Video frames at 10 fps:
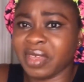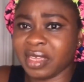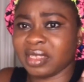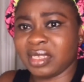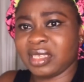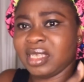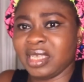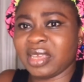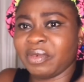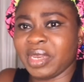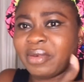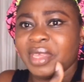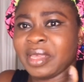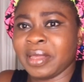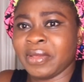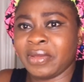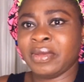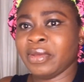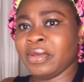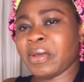cool girl, I got a really good
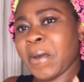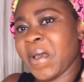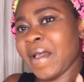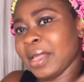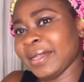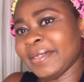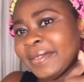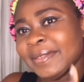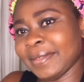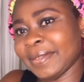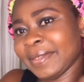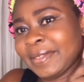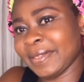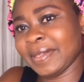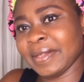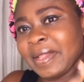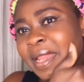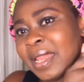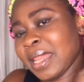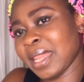taste. Ha, she
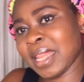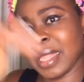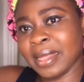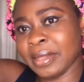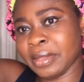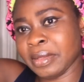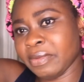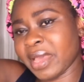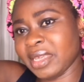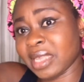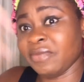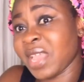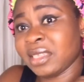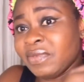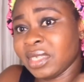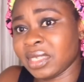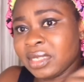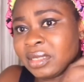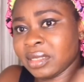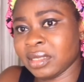feeling my way. You whisper to her
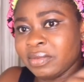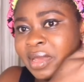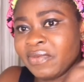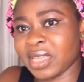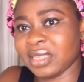friends, say she's feeling